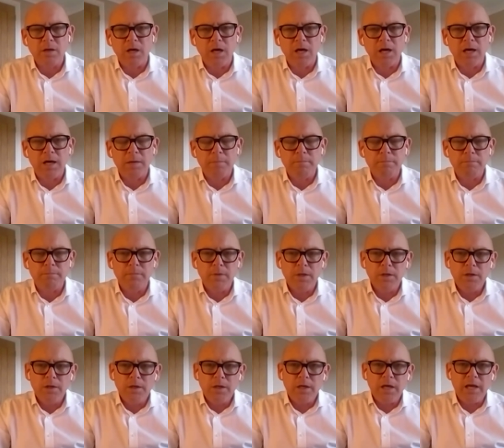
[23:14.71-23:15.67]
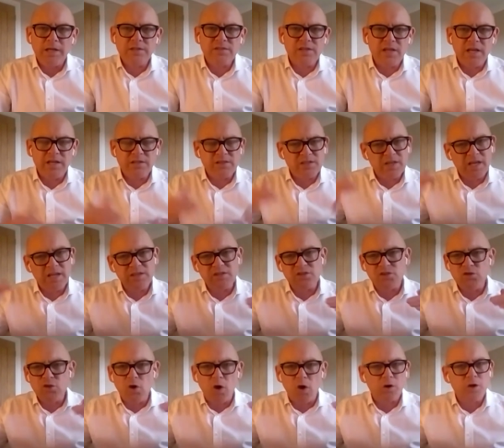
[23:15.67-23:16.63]
Um, it's, it's,
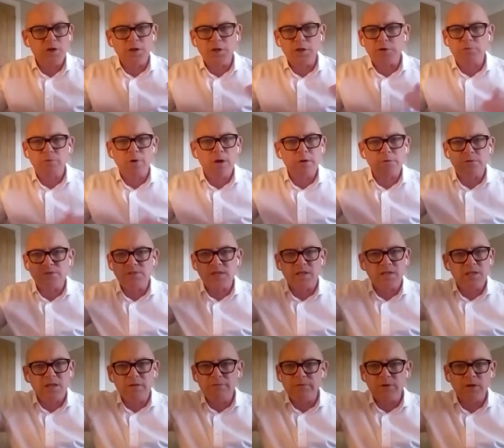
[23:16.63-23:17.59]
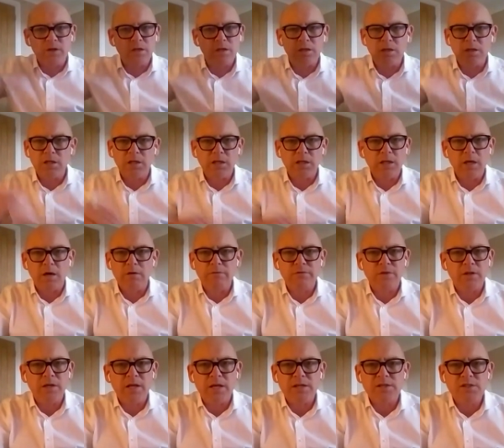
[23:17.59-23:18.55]
it's not going to grow significantly over
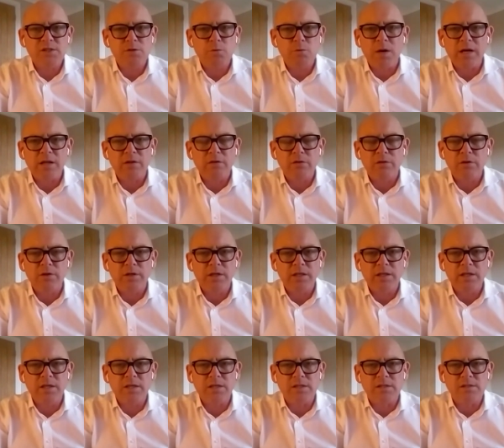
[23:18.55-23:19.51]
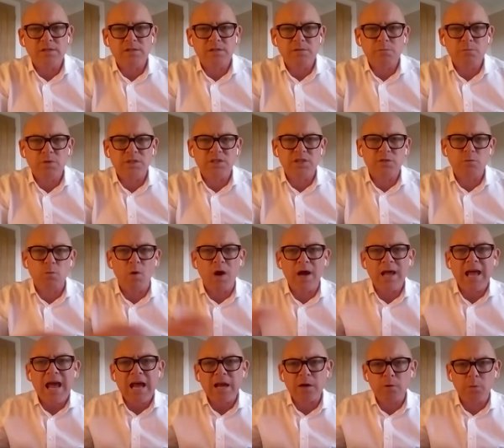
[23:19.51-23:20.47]
the next 20, 30 years, which is
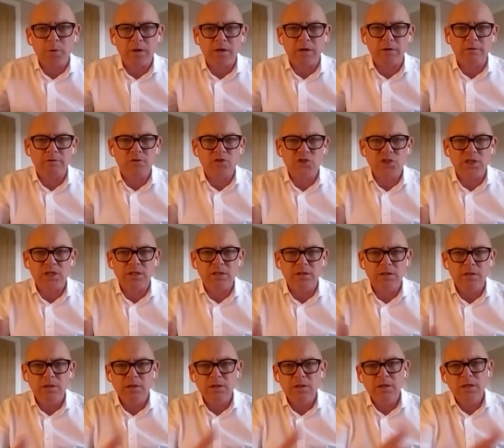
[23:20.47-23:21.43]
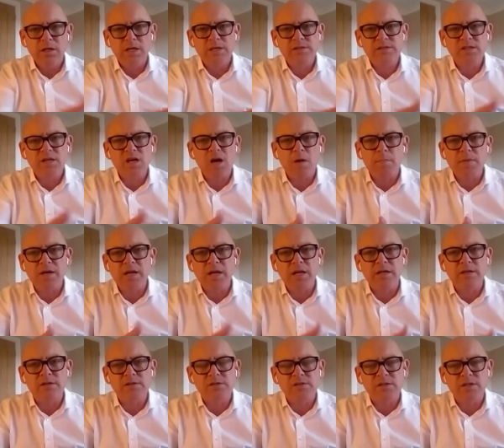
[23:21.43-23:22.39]
why aquaculture is coming
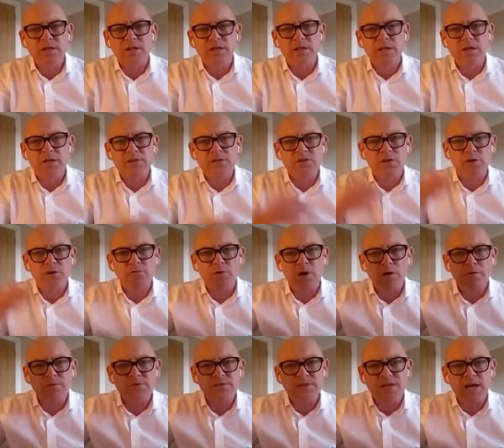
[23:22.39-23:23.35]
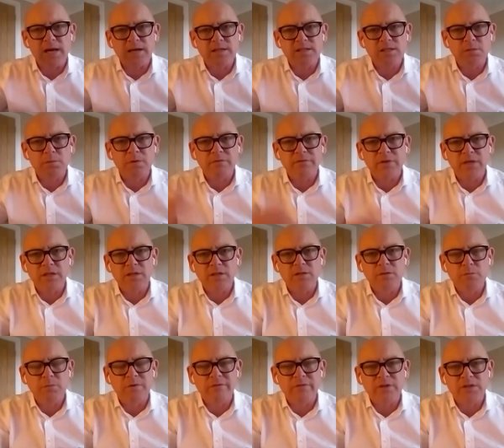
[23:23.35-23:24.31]
in as the, as the growth sector within,
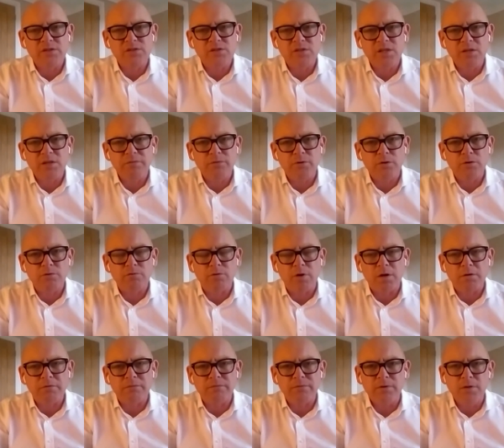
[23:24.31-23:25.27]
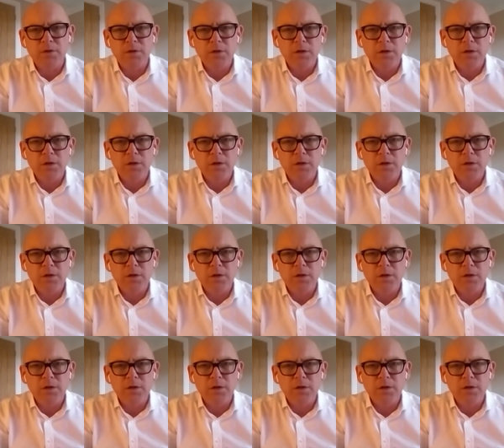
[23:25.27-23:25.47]
within seafood growth.